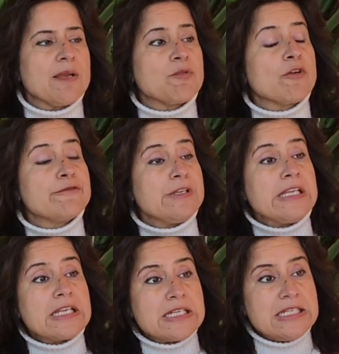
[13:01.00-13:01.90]
I'm not
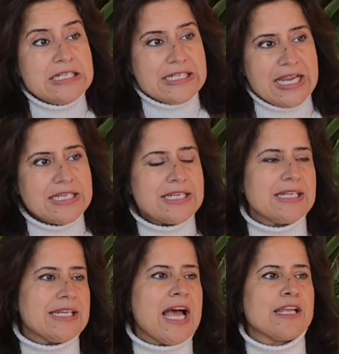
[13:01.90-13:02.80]
feeling content
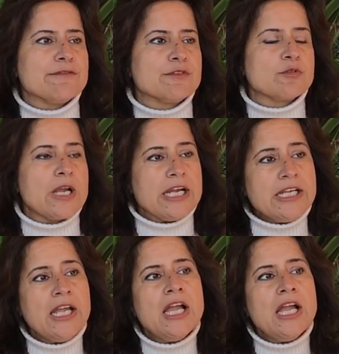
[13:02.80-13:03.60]
in life, okay?